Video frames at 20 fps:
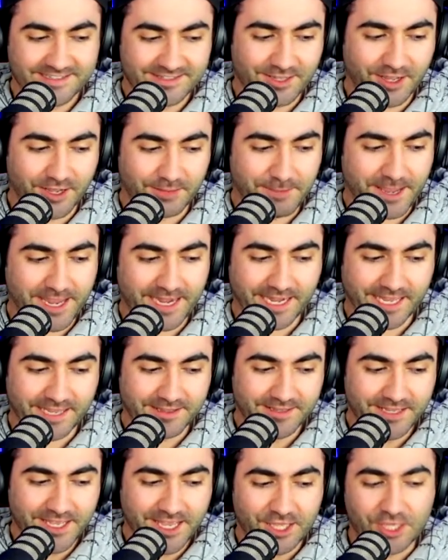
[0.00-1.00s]
Not a penny.
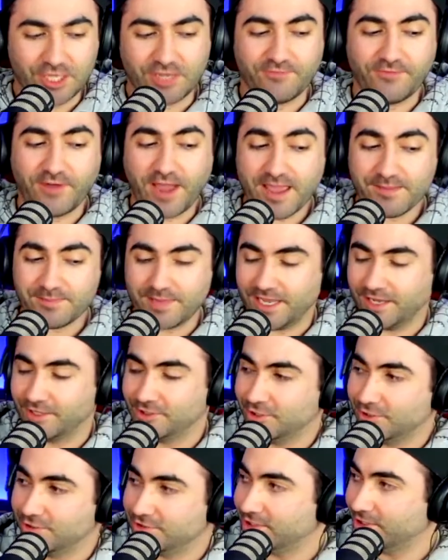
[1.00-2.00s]
You can find me on
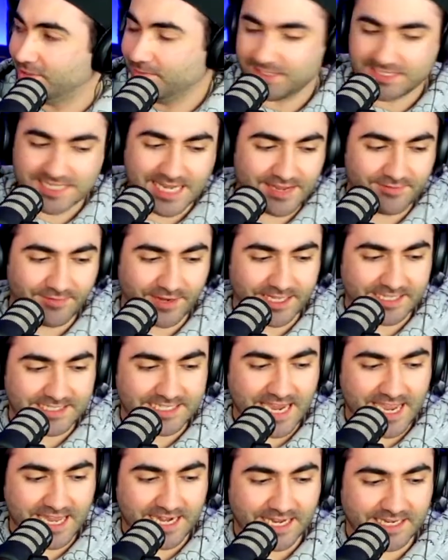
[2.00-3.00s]
YouTube at Dave Lee
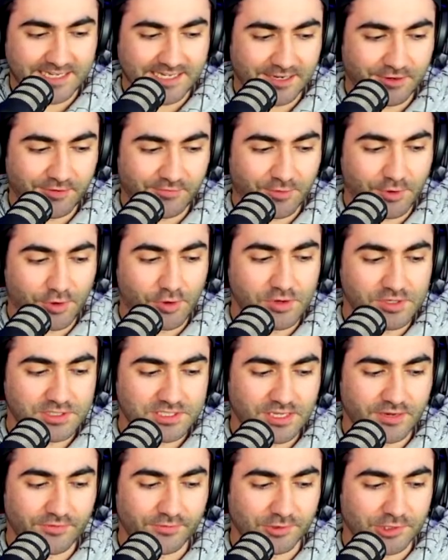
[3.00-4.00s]
Down Under, of course,
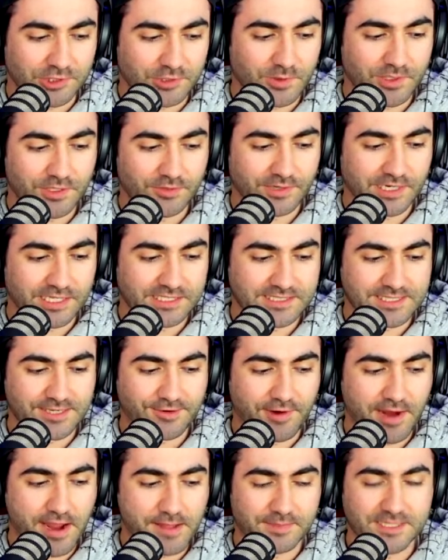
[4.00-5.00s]
over on Twitter and
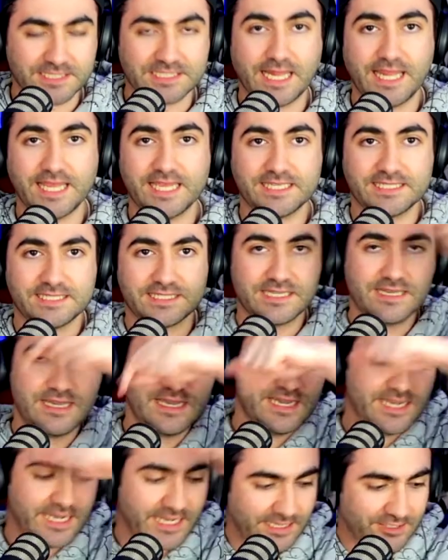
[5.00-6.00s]
Instagram. There's links
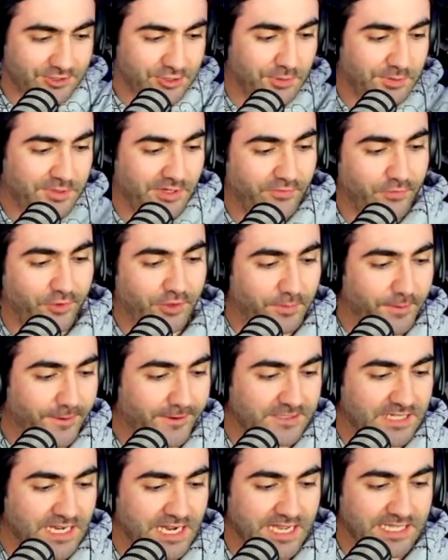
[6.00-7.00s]
in the description of all the
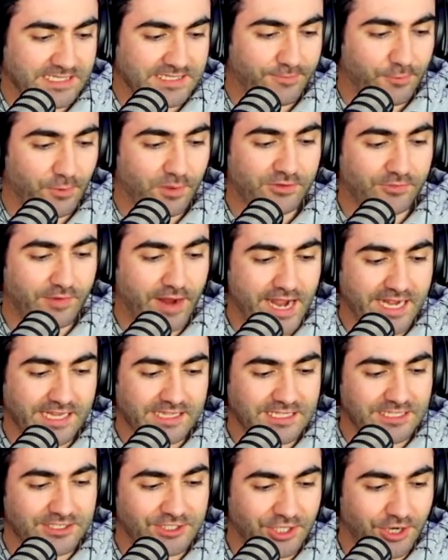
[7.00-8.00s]
podcasts. If you want to write
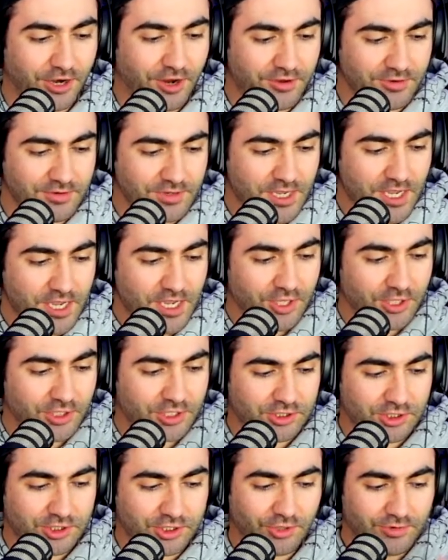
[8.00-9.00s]
into the show, you
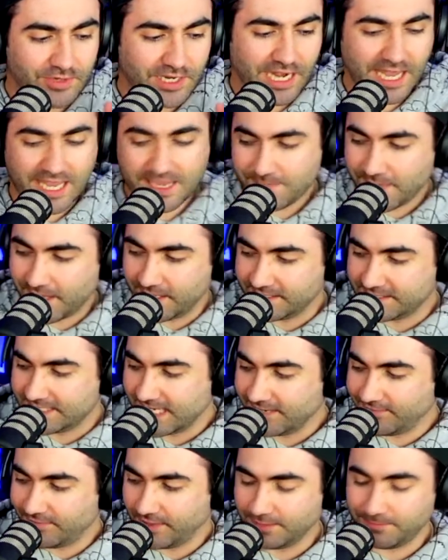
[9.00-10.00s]
can shoot an email to
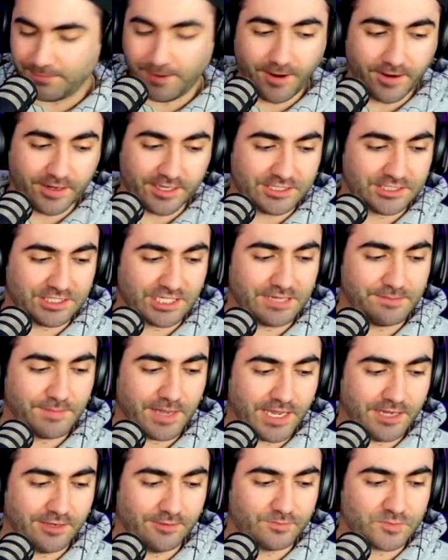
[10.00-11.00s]

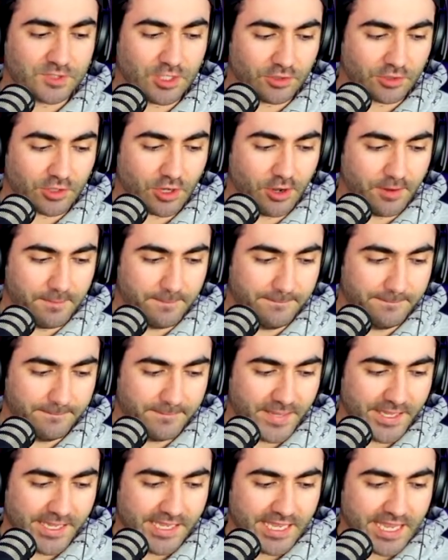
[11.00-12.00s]
daveleepod@gmail.com.
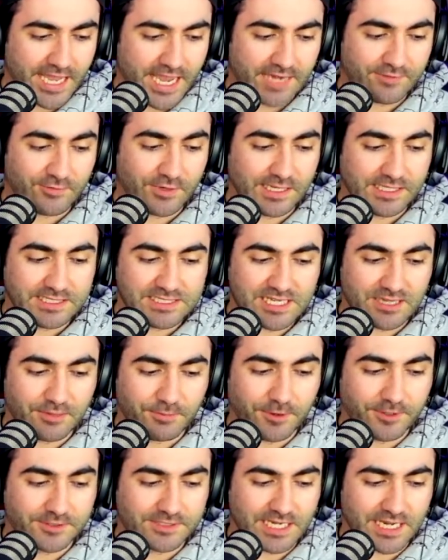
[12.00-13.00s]
And if you're listening to the
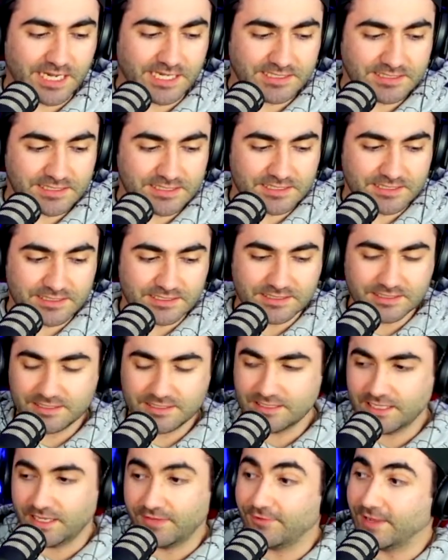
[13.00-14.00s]
podcast,
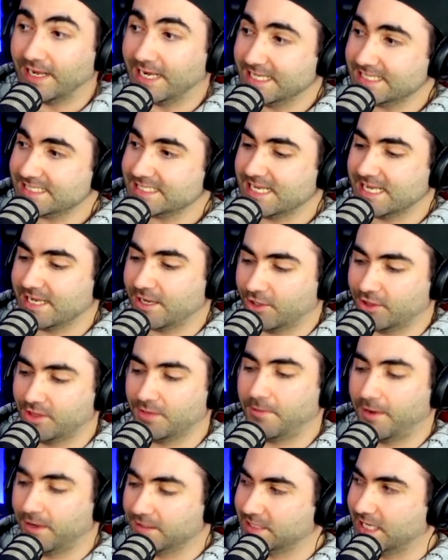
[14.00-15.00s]
if you're listening on the
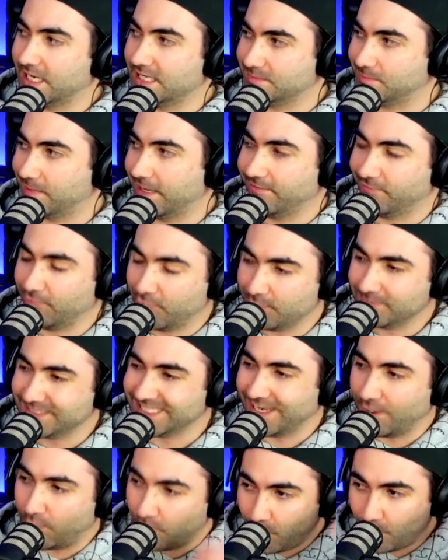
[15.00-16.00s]
podcast platforms,
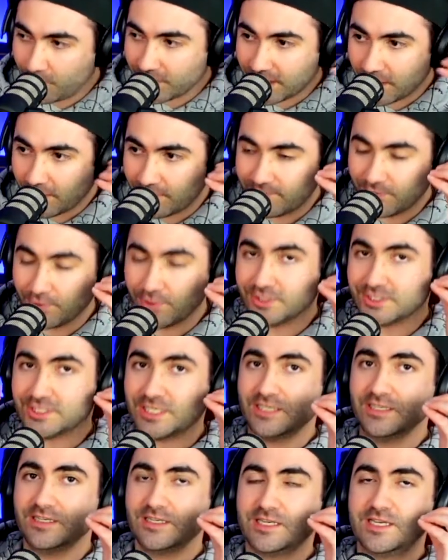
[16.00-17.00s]
the audio
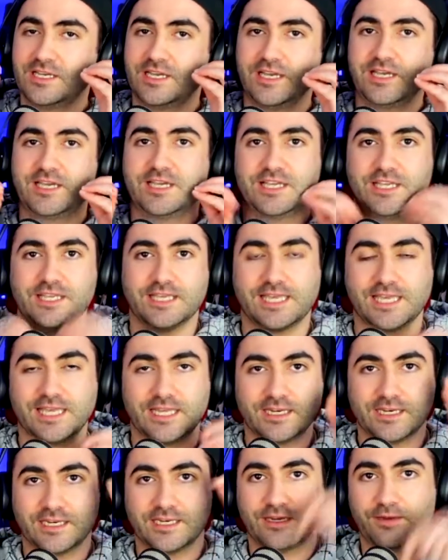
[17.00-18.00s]
version, you
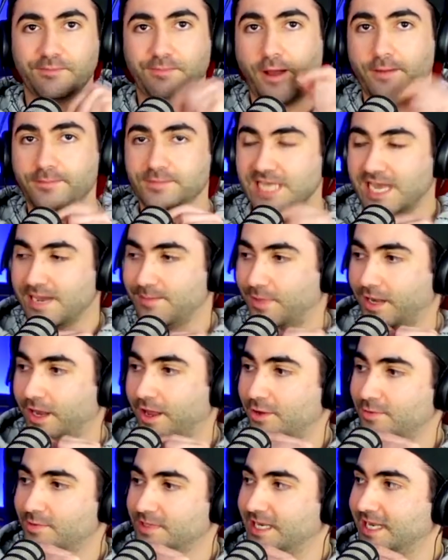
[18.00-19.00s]
can pop down
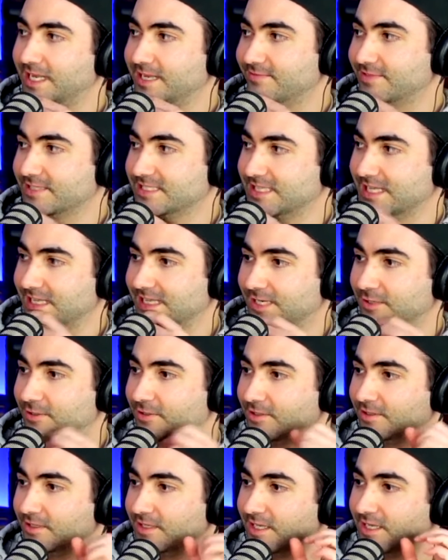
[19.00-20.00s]
below and leave us a
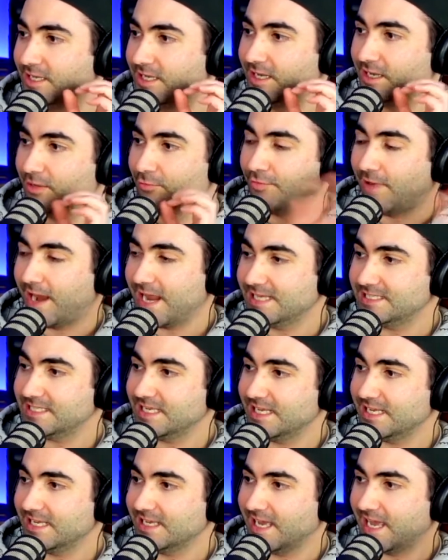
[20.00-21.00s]
little
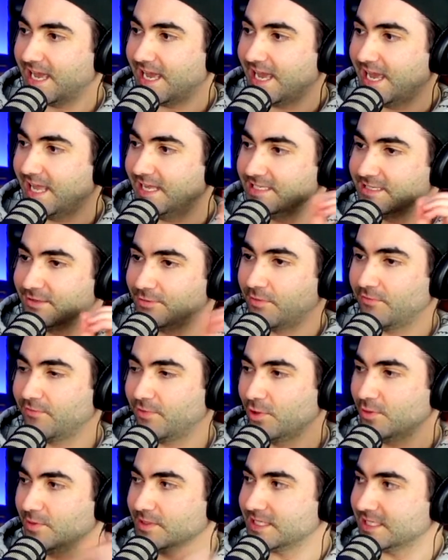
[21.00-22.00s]
rating and a
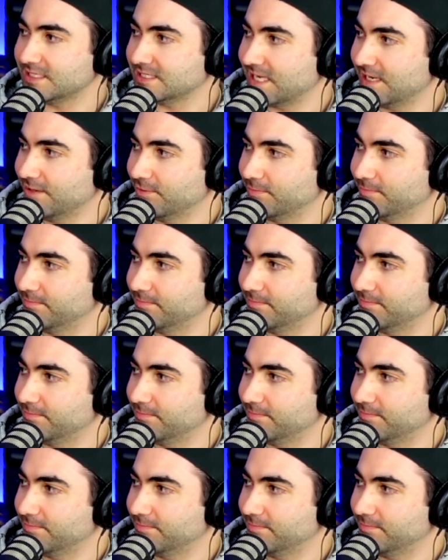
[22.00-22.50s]
review. It does help.